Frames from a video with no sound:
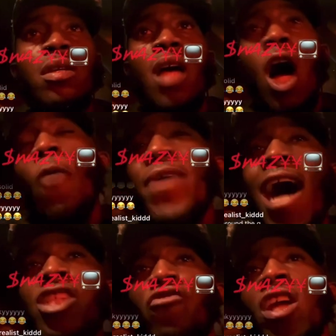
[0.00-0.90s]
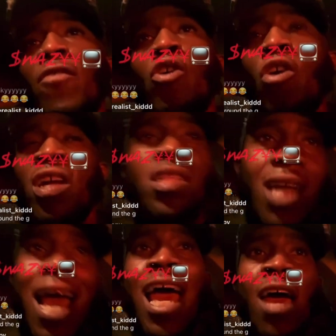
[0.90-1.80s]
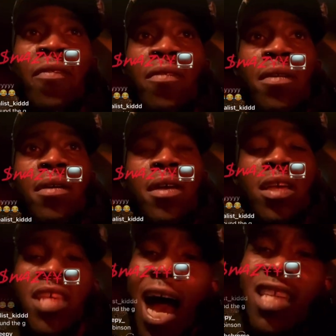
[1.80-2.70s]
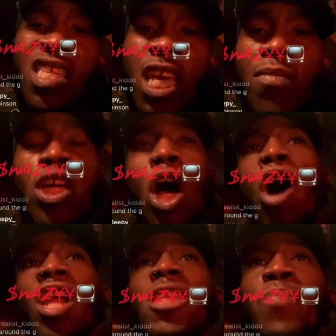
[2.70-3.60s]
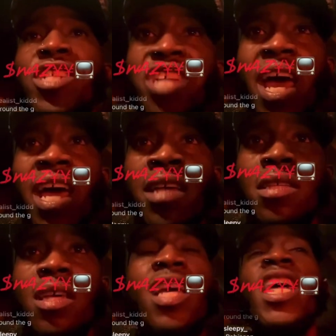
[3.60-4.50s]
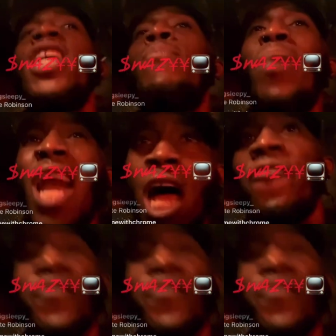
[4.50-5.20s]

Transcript: Hope y'all screen recorded this live. Y'all seen me call this bitch ass. He bluff.